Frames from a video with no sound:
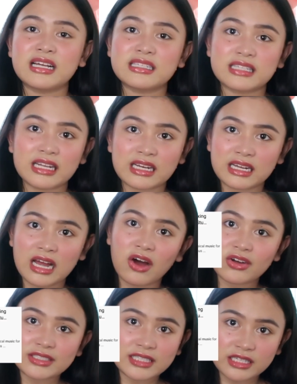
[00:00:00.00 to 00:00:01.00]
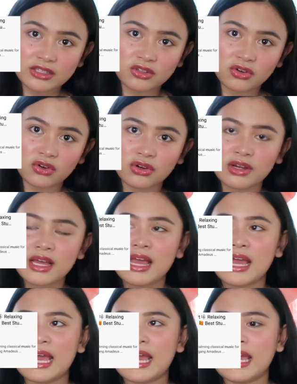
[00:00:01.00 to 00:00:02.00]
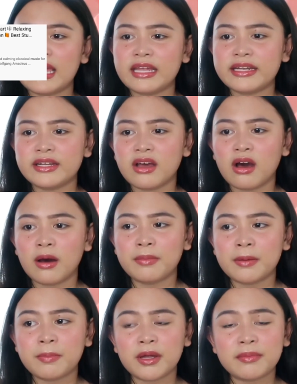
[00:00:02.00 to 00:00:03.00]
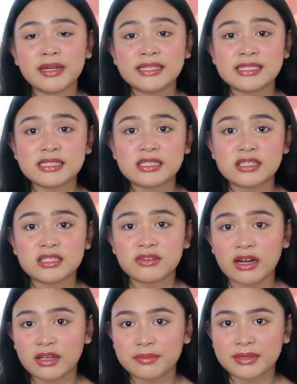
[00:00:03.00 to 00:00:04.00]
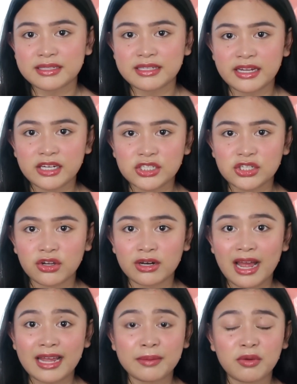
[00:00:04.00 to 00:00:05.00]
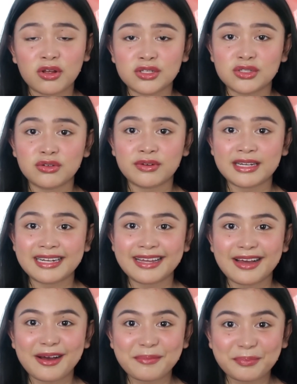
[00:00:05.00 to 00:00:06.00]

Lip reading: lang talaga ako dito. And upon my sister's recommendation, I am also reading a